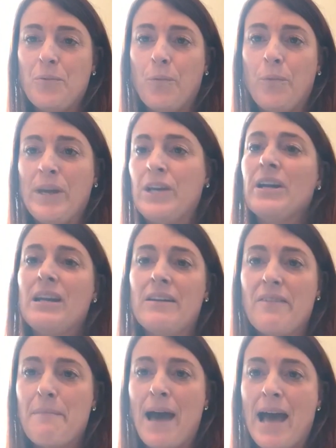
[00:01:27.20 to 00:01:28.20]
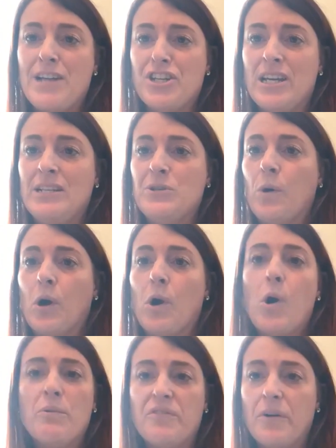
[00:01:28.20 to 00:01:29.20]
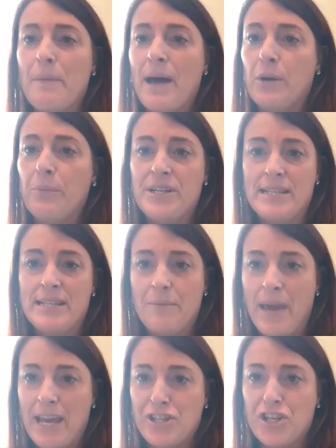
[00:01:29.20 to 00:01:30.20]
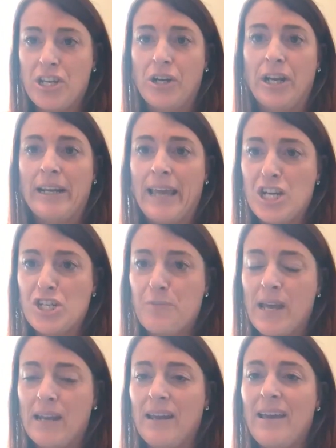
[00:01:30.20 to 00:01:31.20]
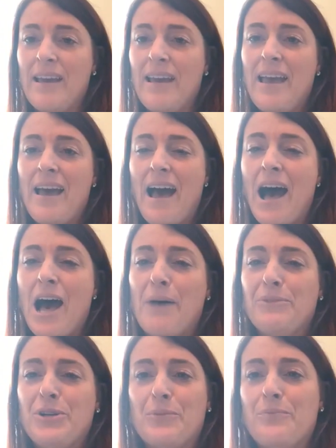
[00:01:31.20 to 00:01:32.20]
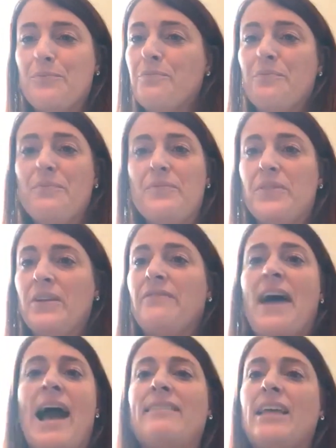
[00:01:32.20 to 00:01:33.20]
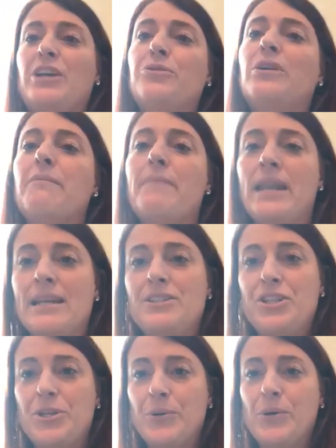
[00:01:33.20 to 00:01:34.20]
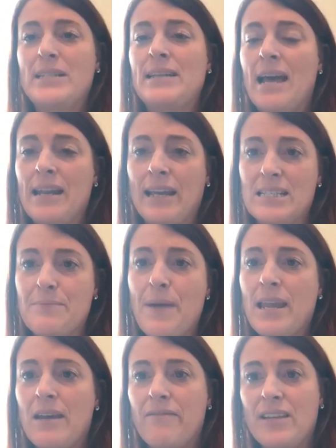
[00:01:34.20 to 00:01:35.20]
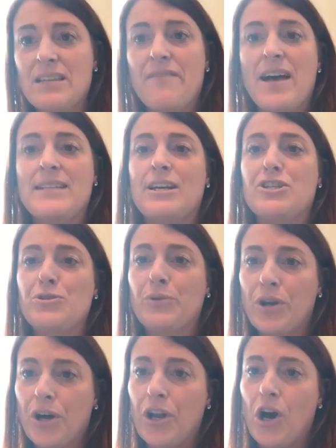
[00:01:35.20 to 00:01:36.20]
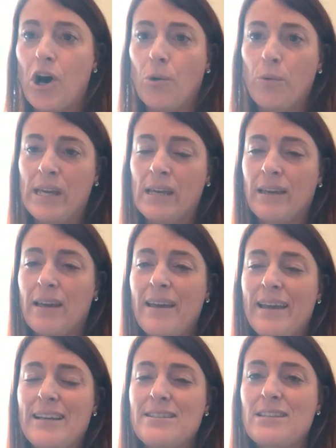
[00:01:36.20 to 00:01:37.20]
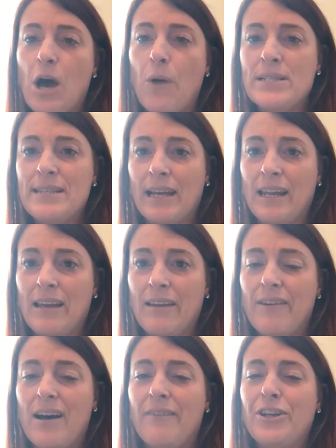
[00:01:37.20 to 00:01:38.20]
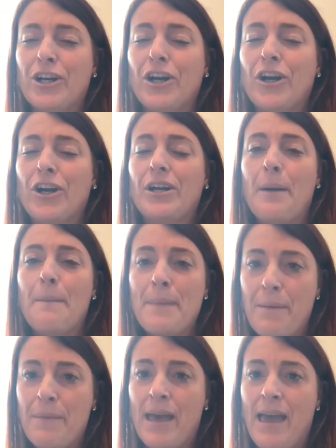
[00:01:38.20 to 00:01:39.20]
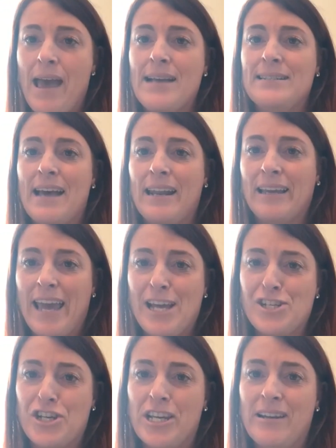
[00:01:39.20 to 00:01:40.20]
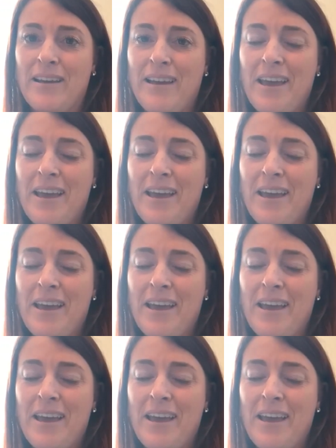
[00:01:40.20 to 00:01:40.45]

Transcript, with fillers: we couldn't have imagined or hoped for better participation and engagement. Um, your, the fact that you committed to attending as many of these events as you could all week is so indicative of your commitment and dedication